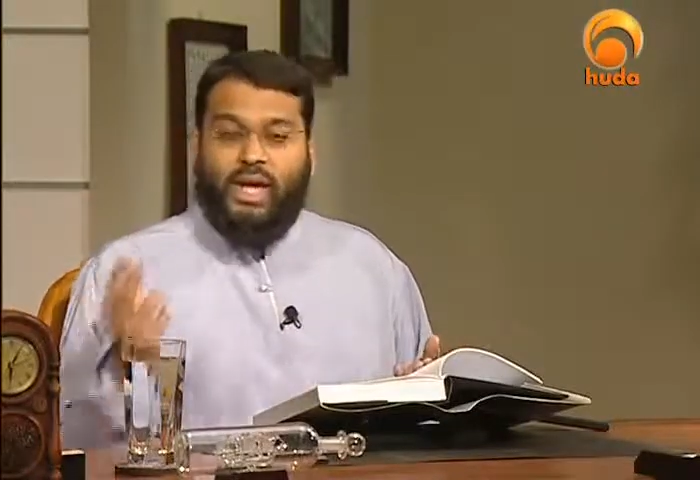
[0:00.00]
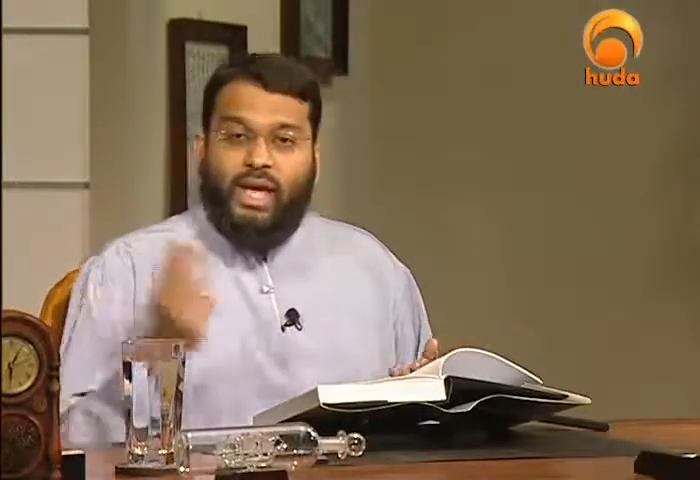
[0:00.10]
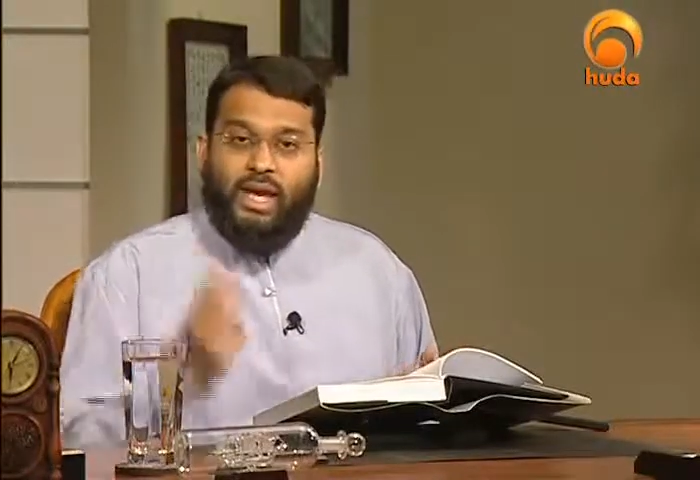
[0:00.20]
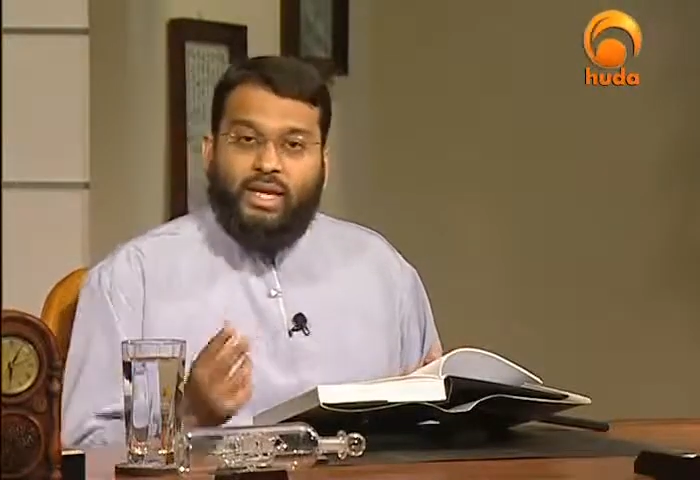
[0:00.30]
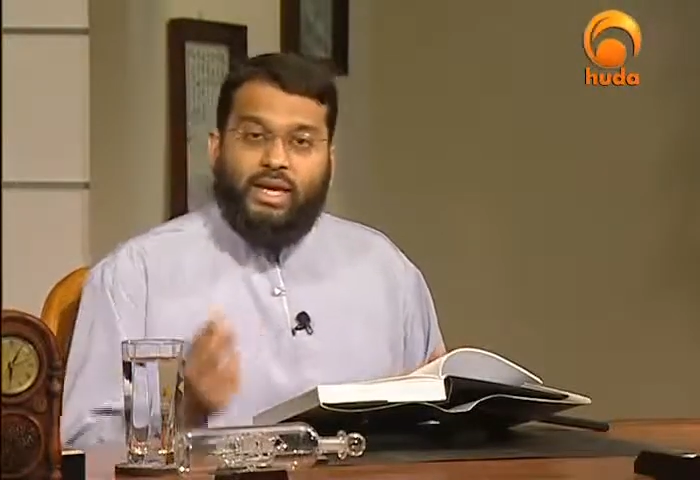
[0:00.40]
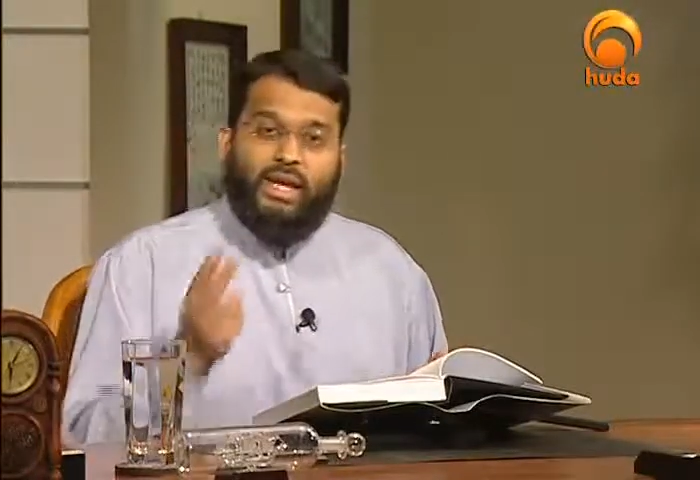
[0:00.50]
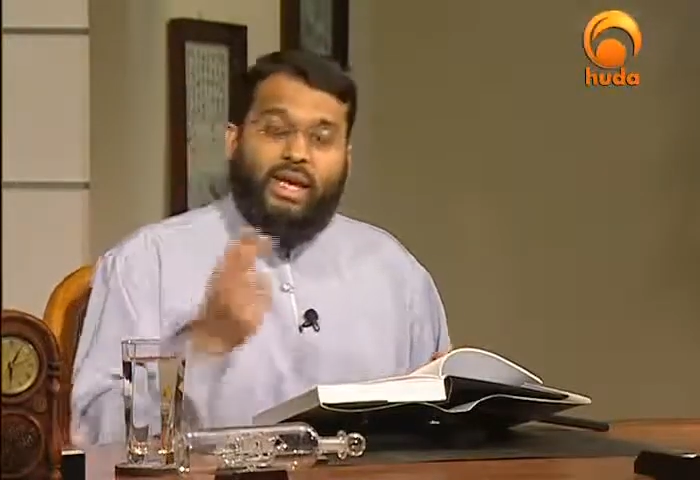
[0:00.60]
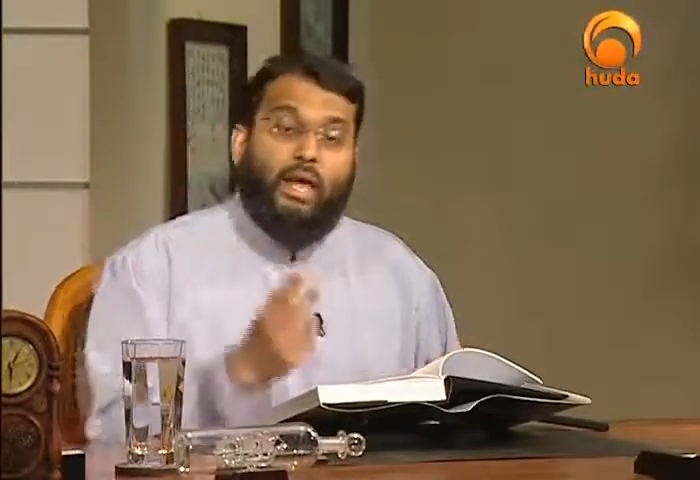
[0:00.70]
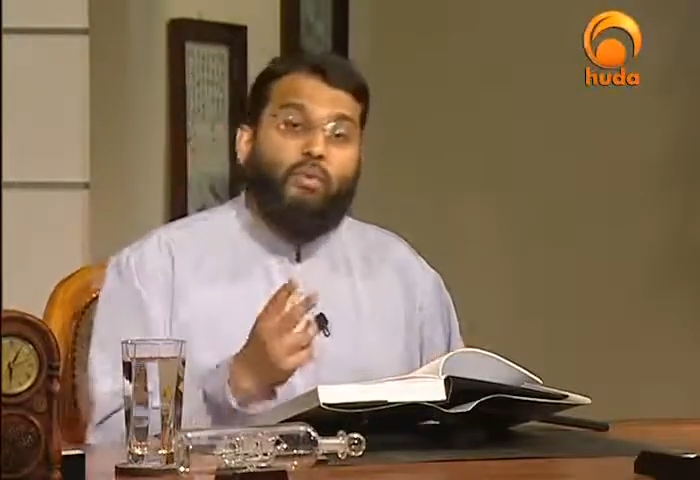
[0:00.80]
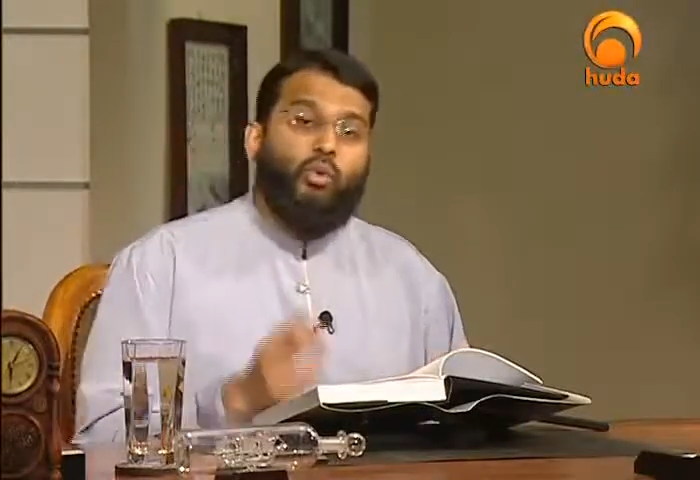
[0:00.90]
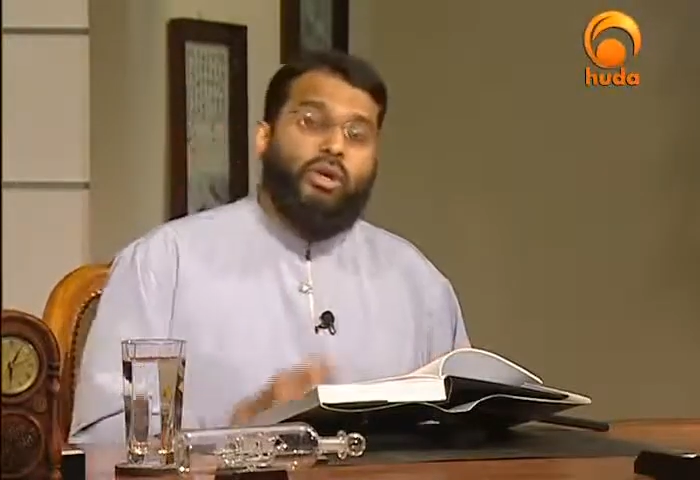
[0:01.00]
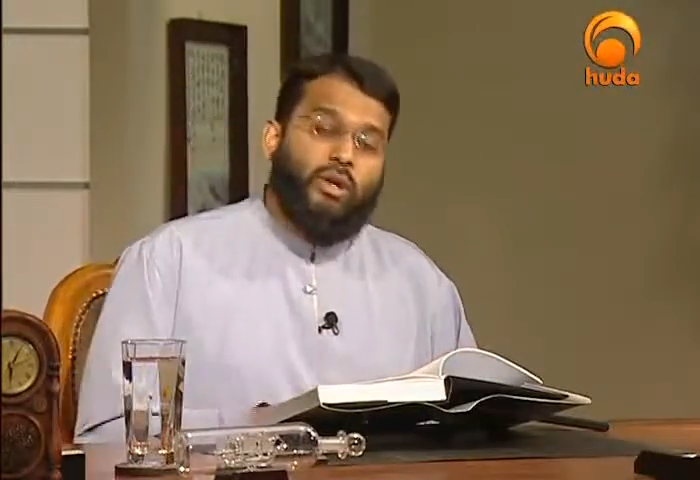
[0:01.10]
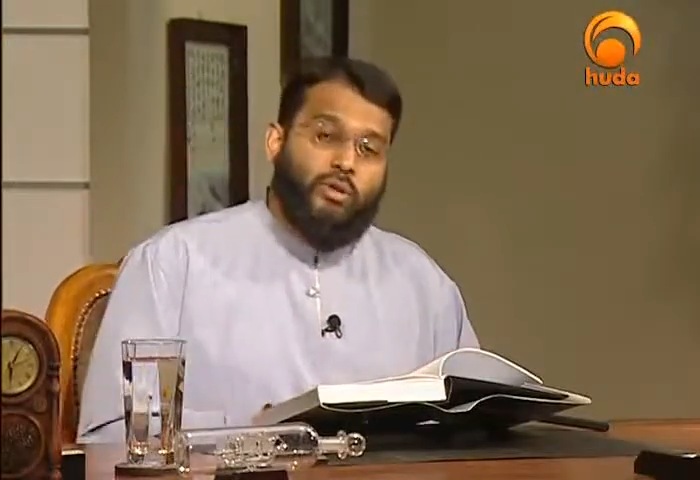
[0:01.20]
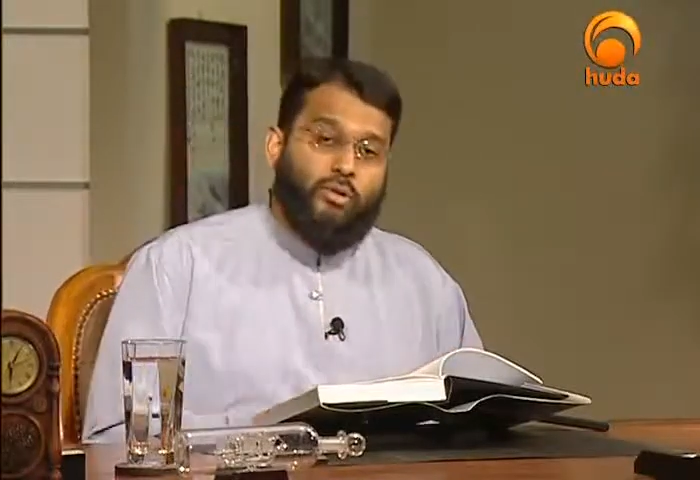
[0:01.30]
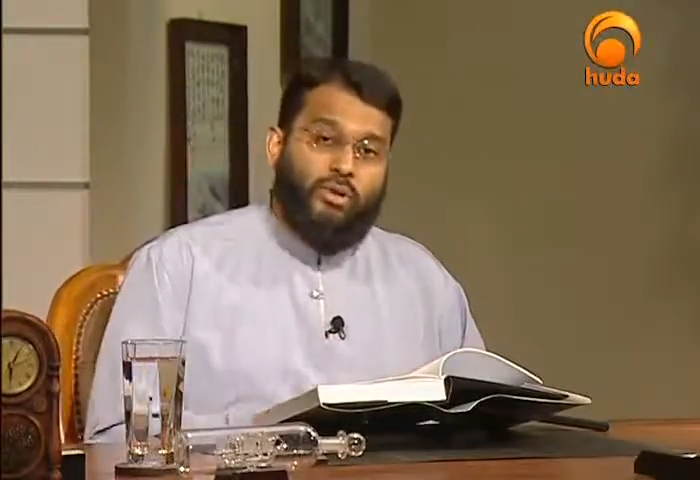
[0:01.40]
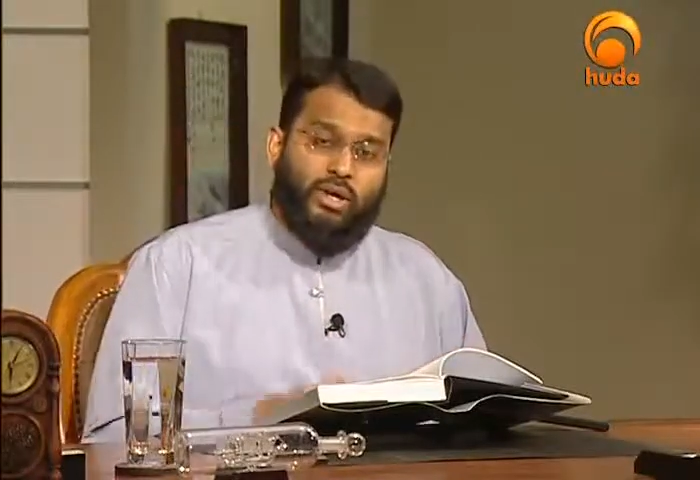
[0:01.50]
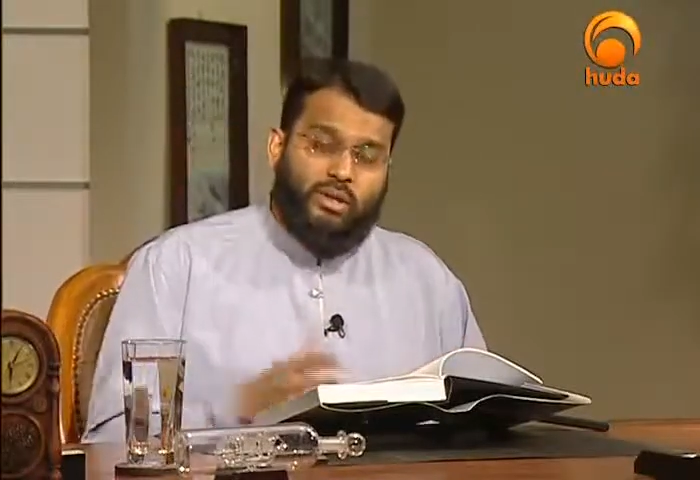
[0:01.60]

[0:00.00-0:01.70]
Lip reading: aid and help one another.